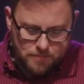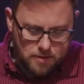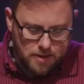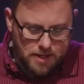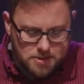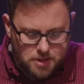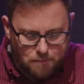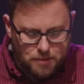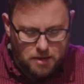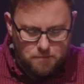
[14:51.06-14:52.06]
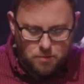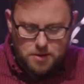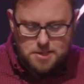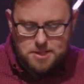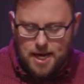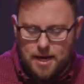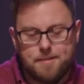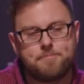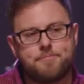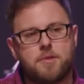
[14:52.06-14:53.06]
Because some people will
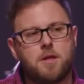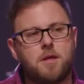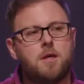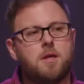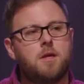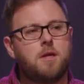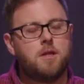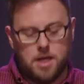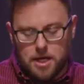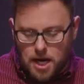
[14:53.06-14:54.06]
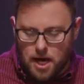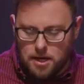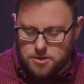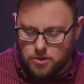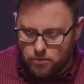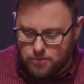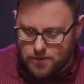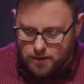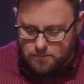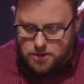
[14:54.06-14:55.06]
say that God told
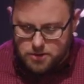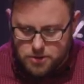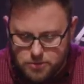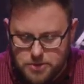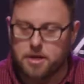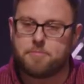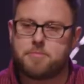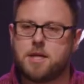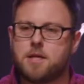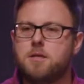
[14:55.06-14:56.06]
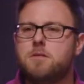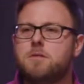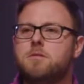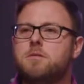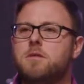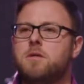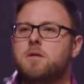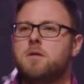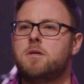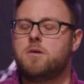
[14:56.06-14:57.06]
them to do something
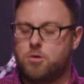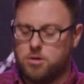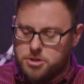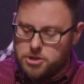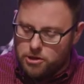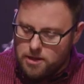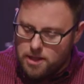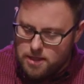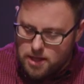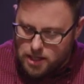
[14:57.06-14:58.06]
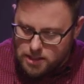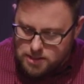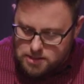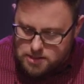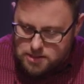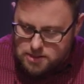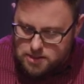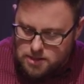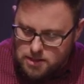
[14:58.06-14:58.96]
or certain things